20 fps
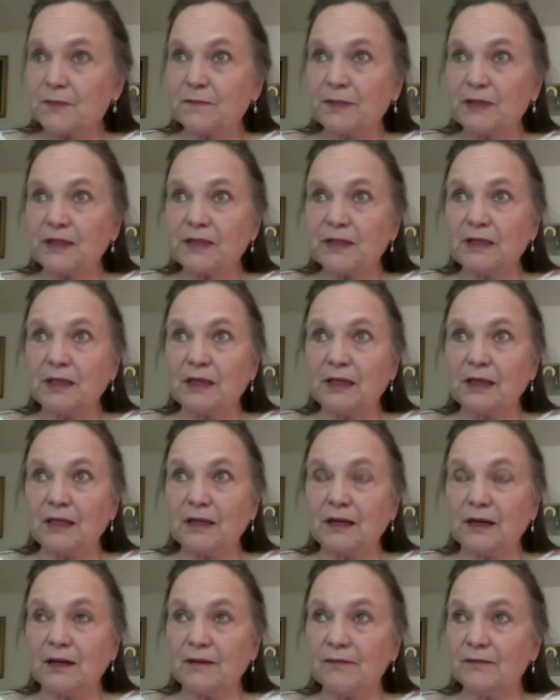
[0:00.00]
but
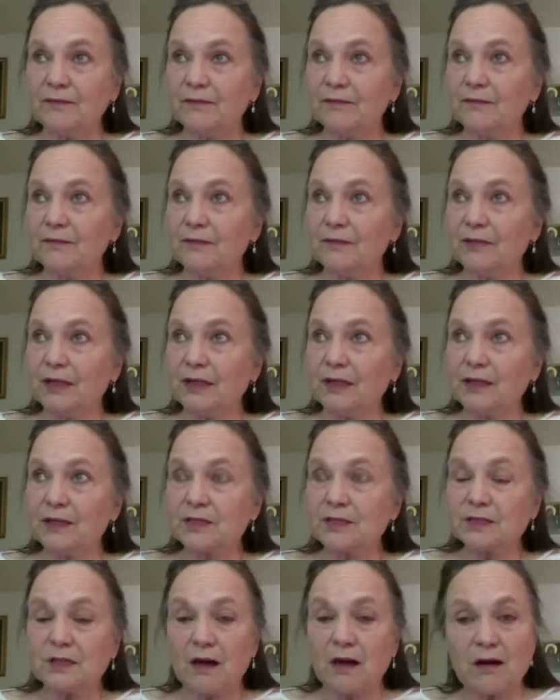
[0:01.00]
the
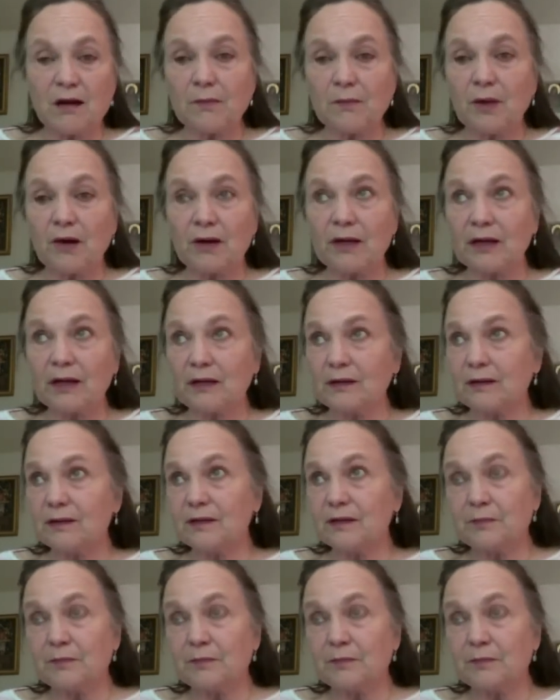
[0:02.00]
stock market